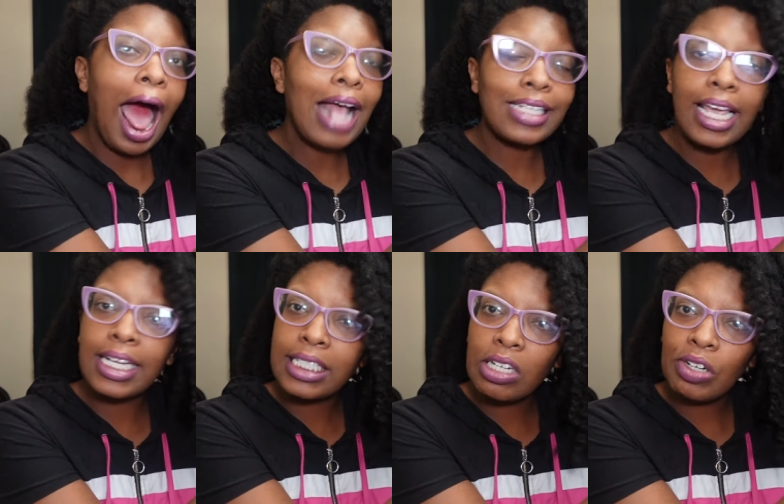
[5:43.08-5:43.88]
I take
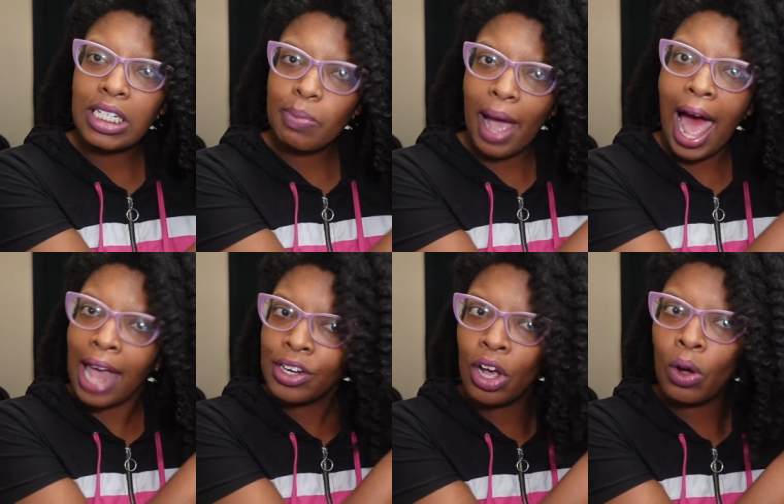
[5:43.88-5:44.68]
it serious, but
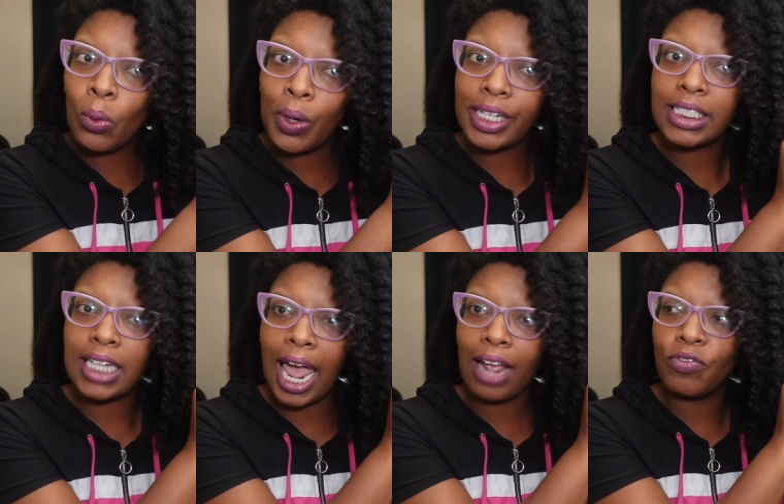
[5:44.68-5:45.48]
I know what it's
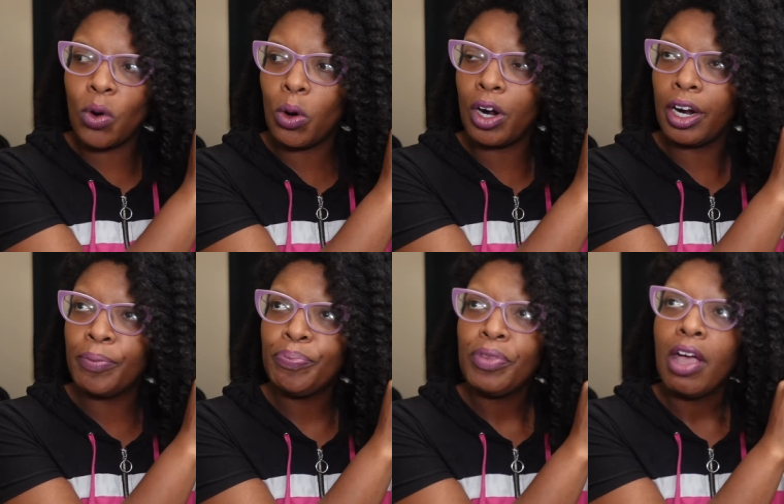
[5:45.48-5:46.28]
like
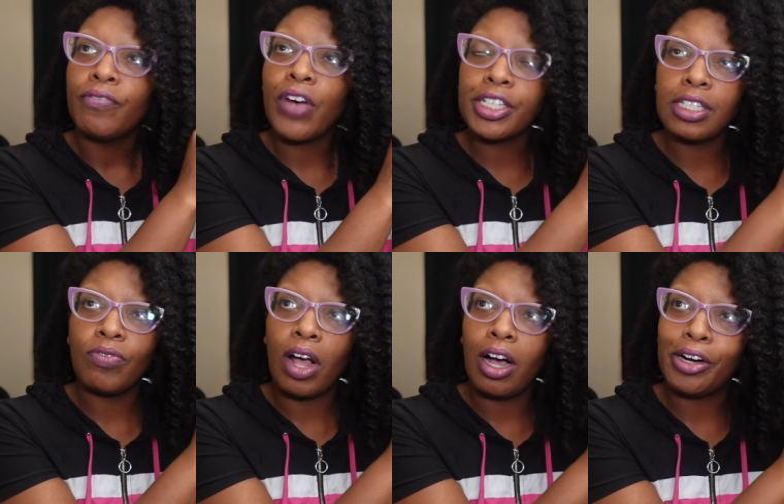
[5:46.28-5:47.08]
for, first
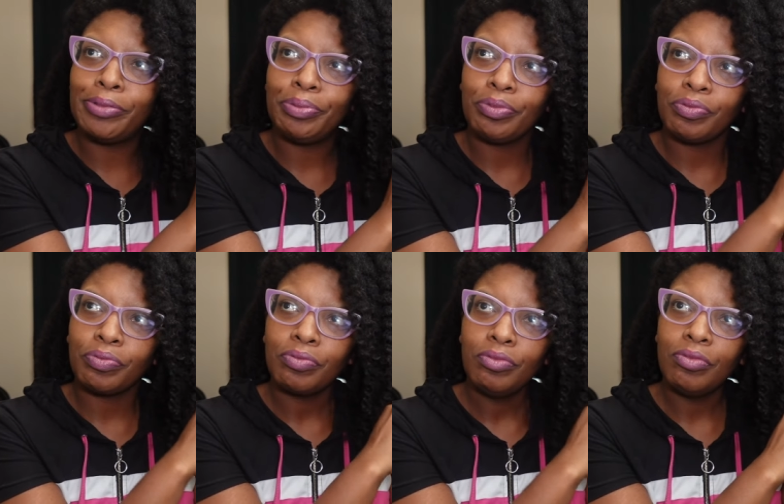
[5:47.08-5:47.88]
of all,
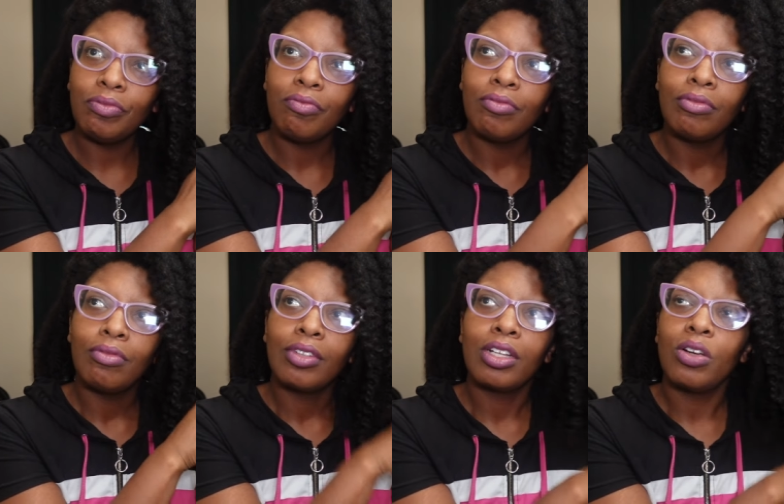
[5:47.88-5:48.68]

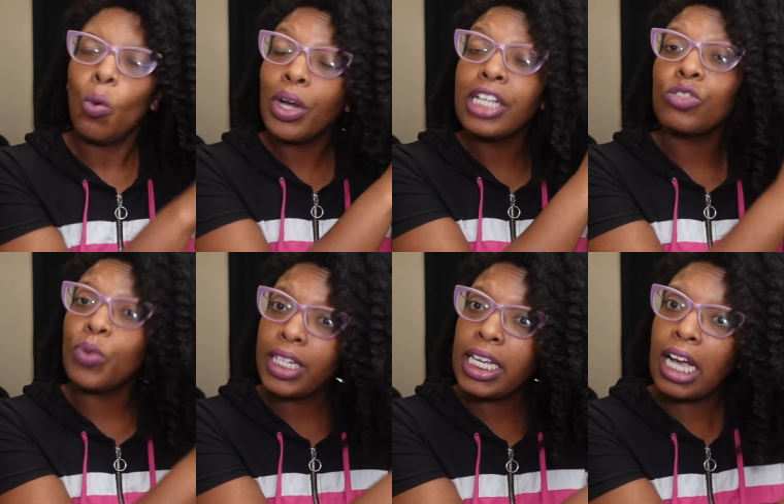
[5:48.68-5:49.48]
when it's
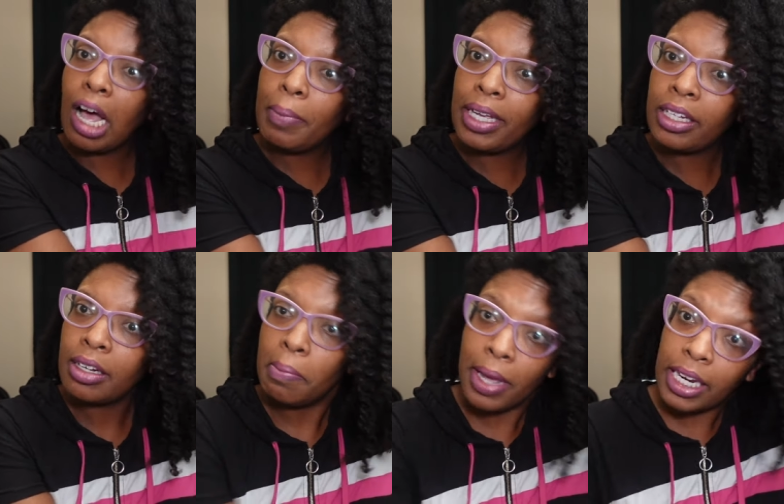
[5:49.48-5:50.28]
really coming,
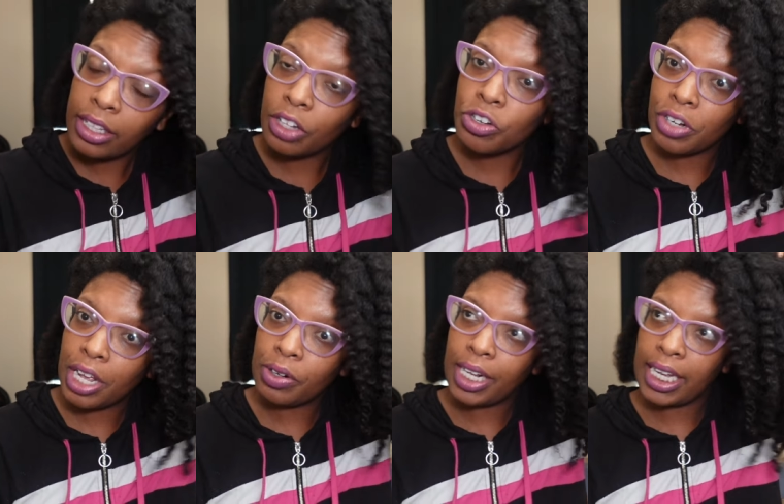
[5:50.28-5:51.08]
meaning the
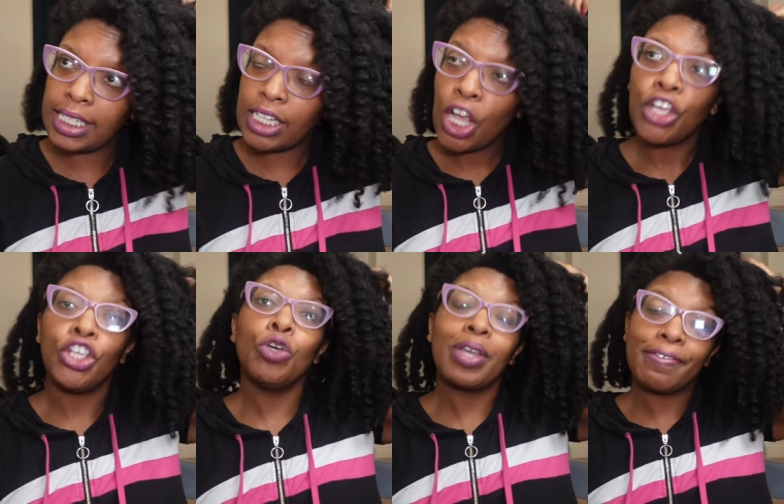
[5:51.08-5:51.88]
tornado kids,
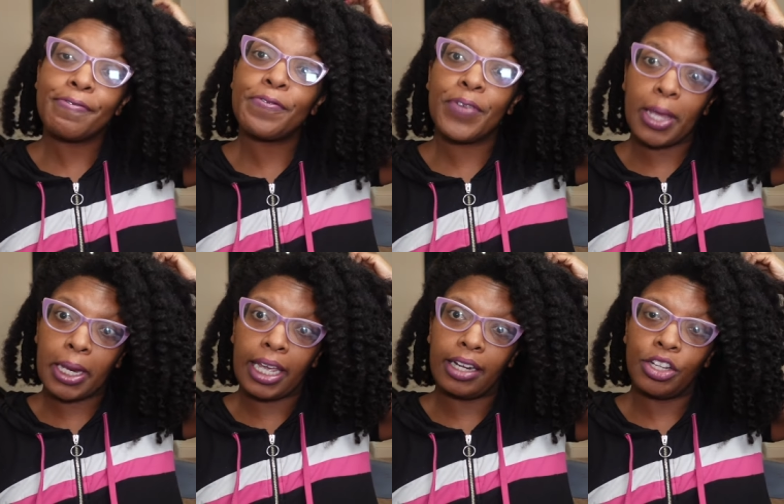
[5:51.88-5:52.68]
you can feel
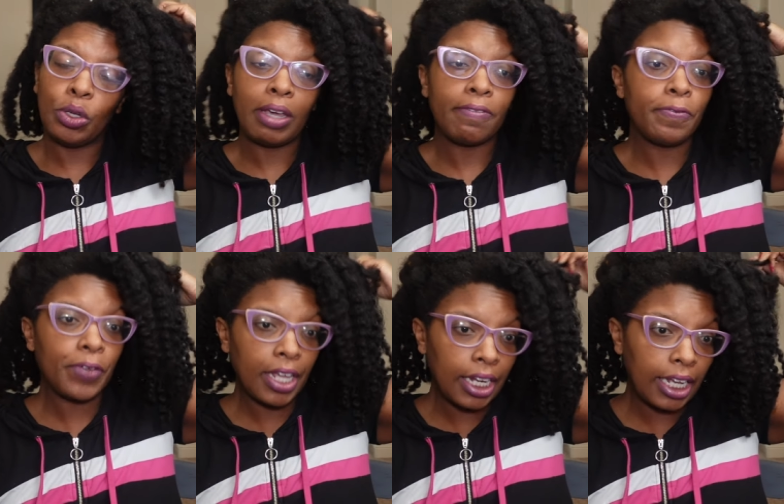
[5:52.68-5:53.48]
it. You can
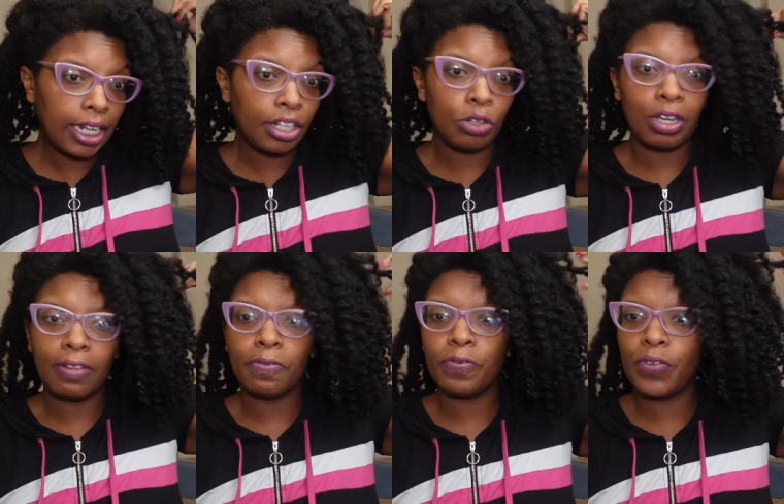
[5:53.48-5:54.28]
feel it. You
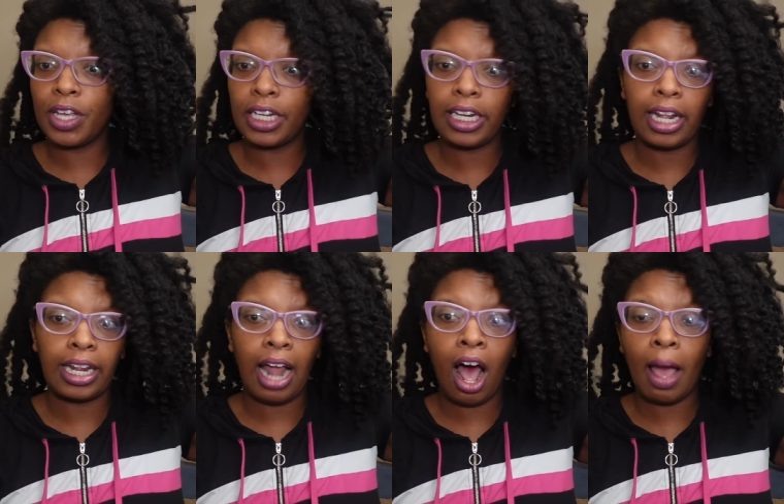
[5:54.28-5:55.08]
can feel it.
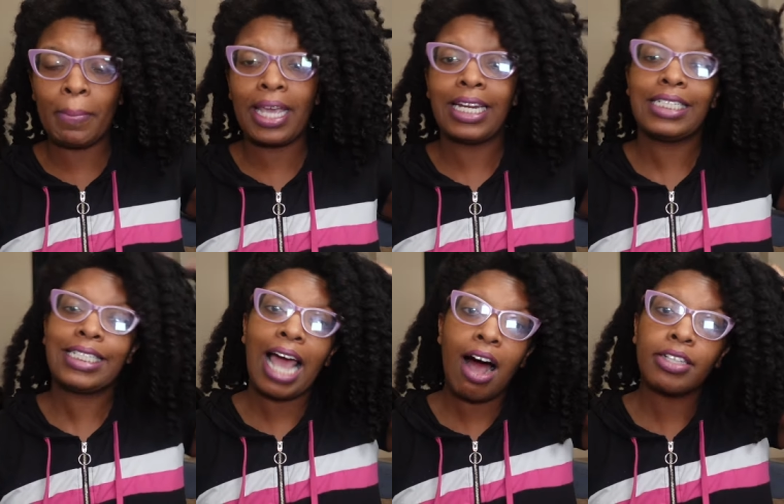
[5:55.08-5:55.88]
It. I mean, it
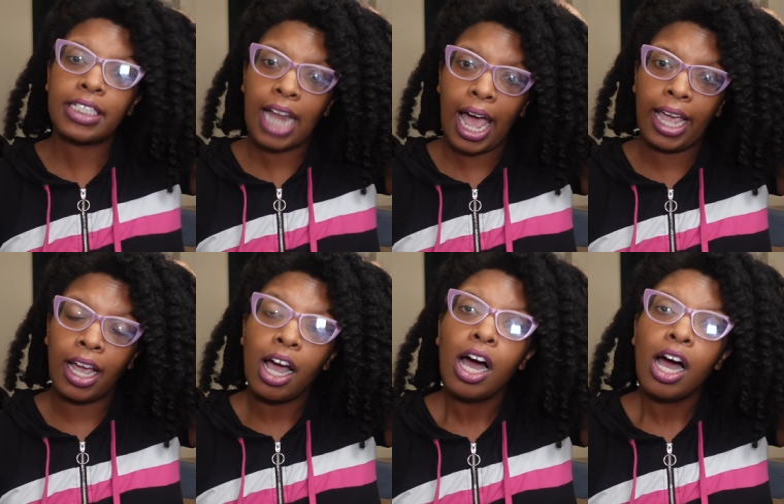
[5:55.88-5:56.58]
sounds like